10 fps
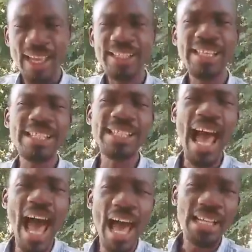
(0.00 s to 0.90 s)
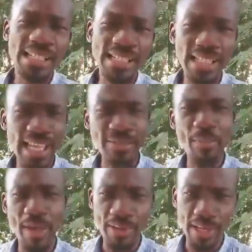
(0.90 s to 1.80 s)
Jesus asked his
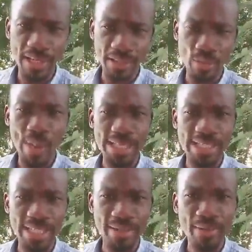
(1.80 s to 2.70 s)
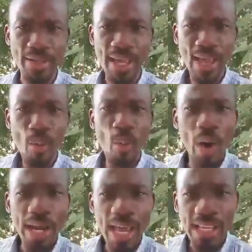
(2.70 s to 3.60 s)
mother in question,
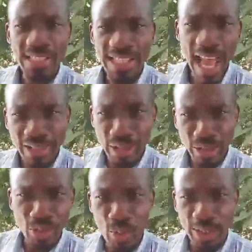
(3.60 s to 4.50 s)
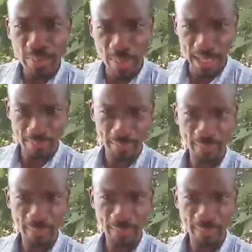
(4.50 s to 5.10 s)
what has that to do with me?